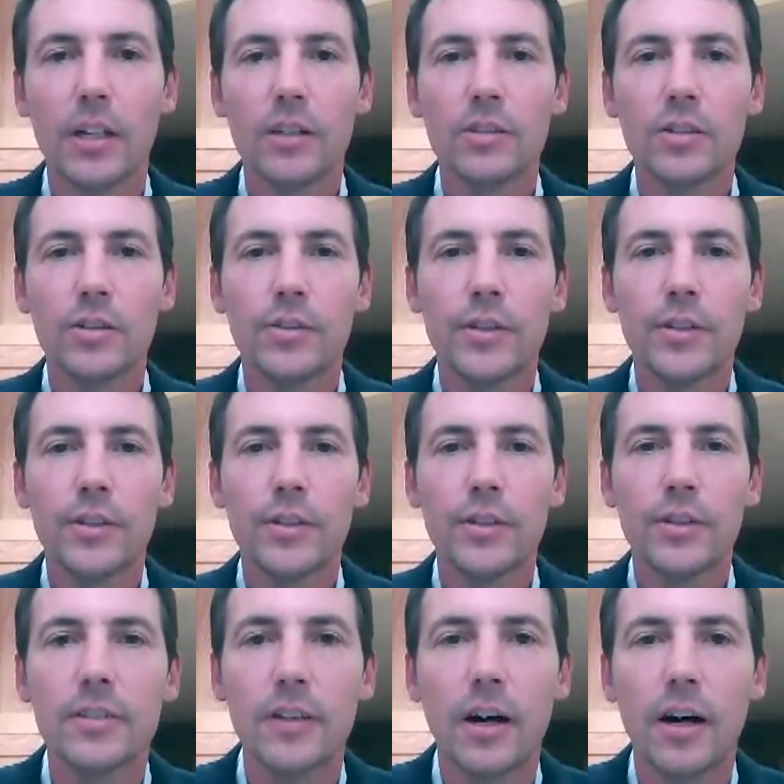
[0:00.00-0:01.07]
So there
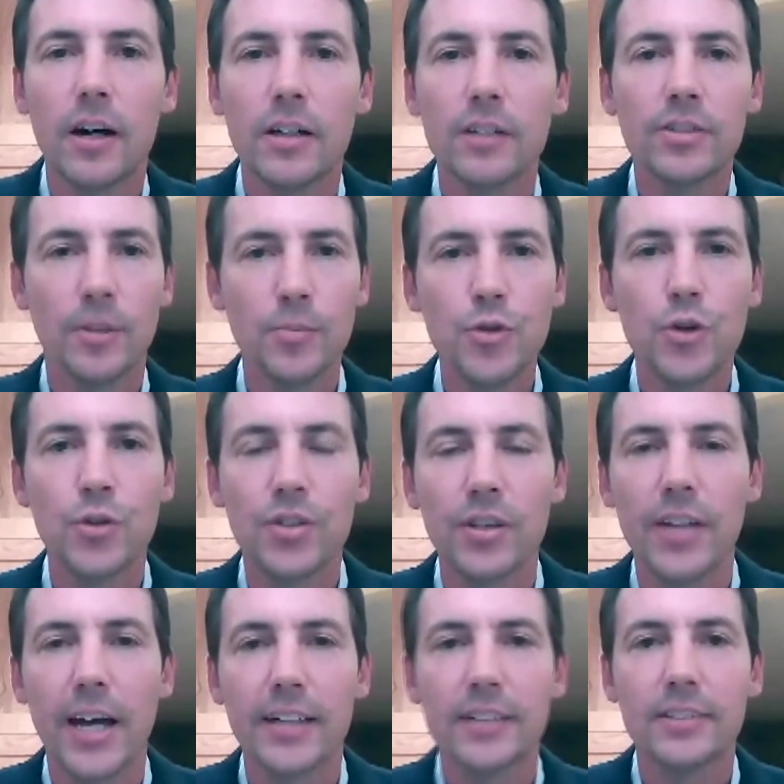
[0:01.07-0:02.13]
is uh, some truth to
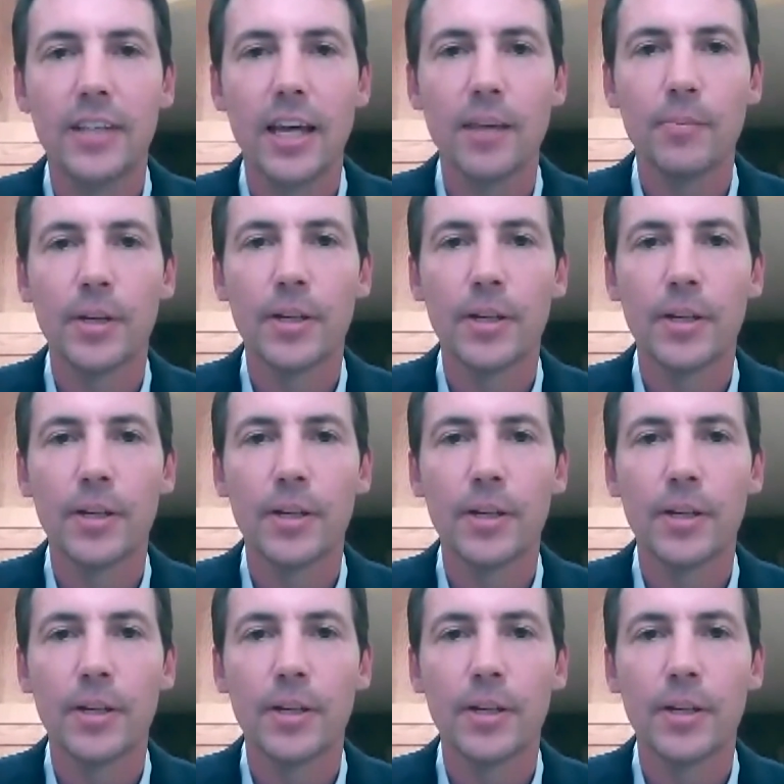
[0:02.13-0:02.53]
that statement.